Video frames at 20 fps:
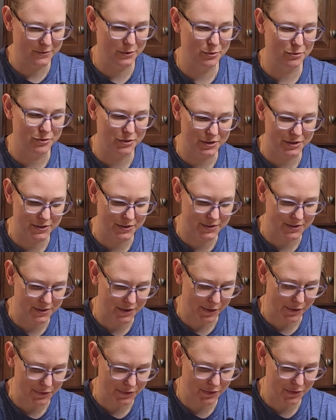Hopefully it doesn't
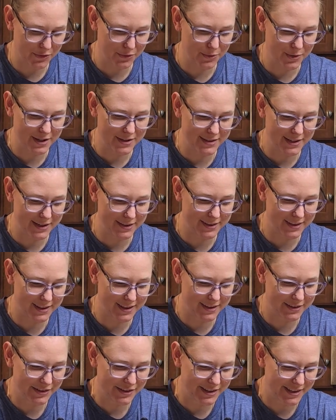all squeeze out the
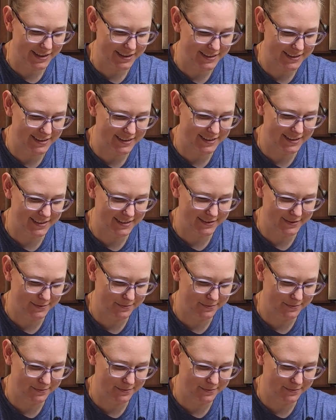other ends.